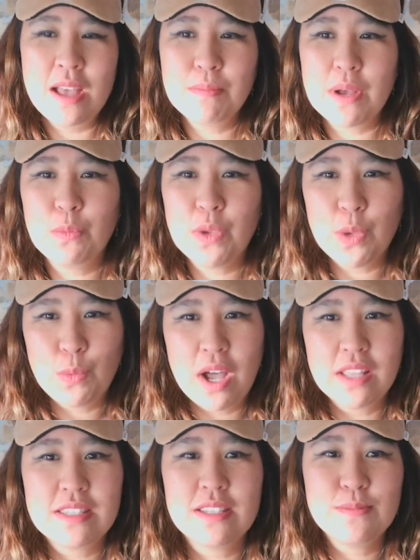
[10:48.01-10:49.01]
but we
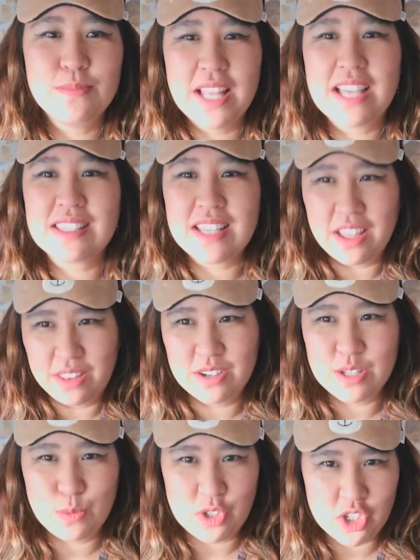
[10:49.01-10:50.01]
want to bless
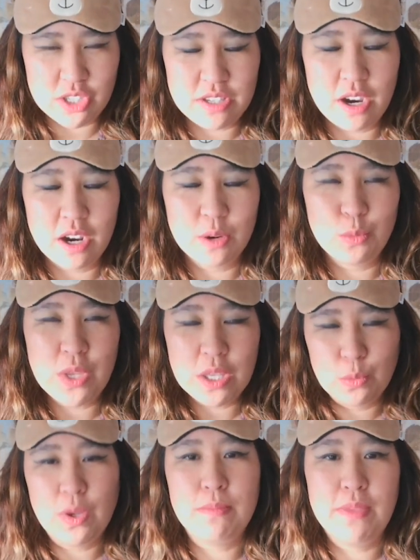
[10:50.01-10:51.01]
others, which is our
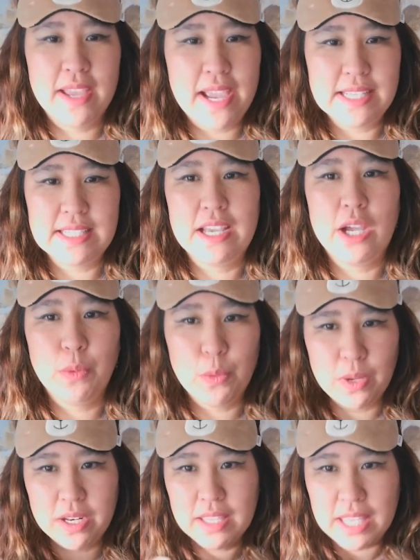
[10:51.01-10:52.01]
week one big idea. And we
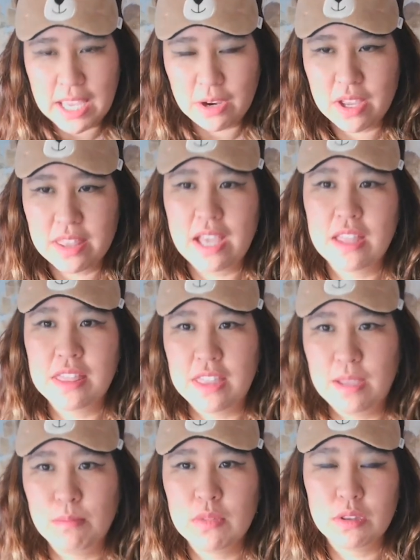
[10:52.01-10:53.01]
want to carry that
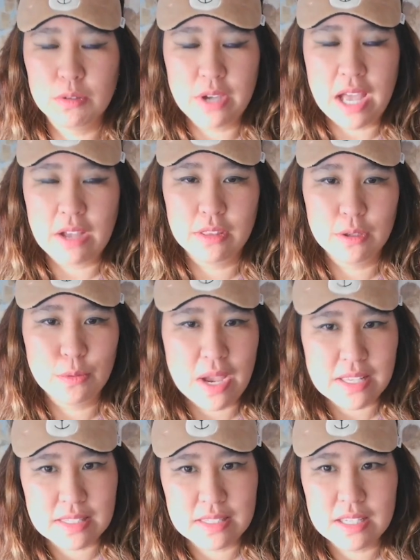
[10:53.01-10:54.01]
theme throughout the
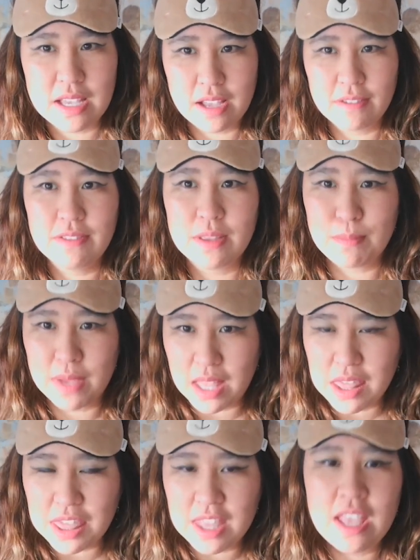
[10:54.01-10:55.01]
rest of the
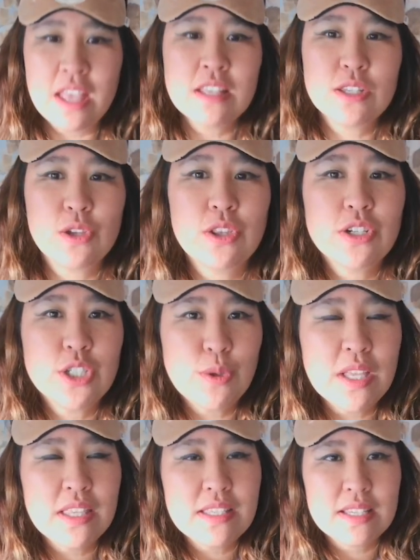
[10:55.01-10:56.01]
month. So they're
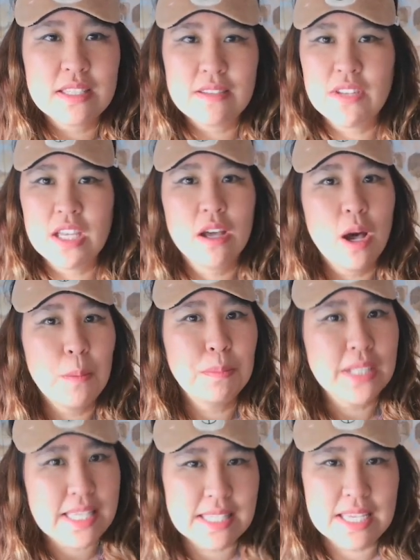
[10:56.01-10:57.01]
doing this activity called
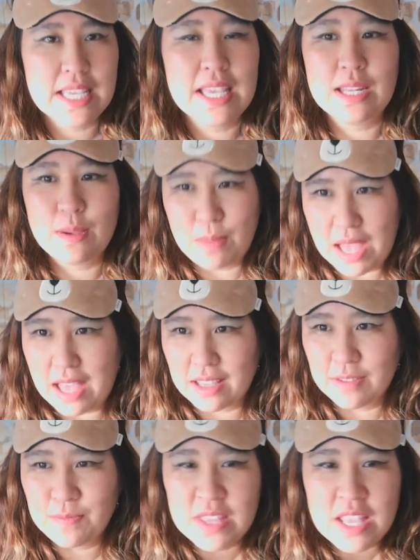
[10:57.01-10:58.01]
Blessing in a Bag.
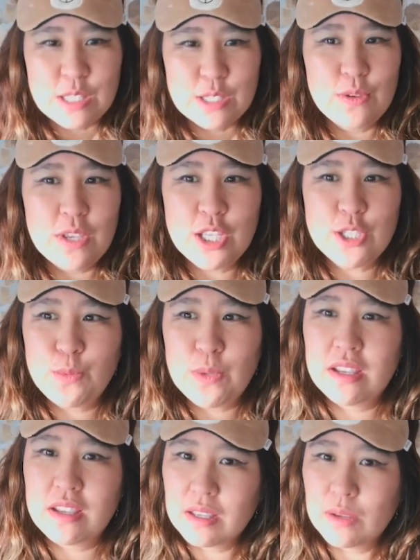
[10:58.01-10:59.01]
So each
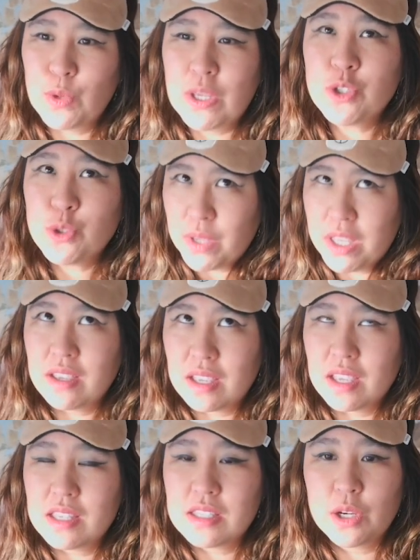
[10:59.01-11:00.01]
week
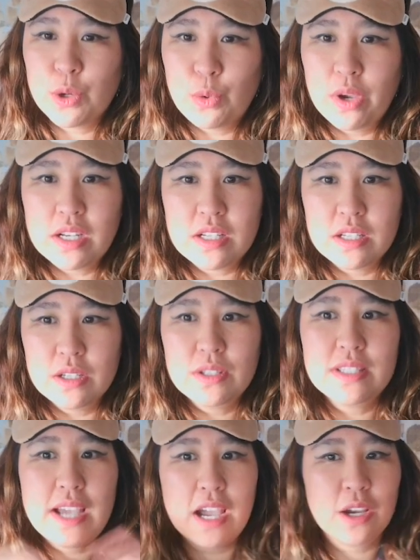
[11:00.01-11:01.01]
kids are going to
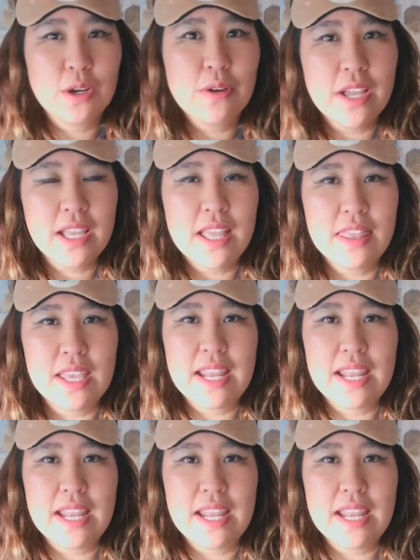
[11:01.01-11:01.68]
decorate and then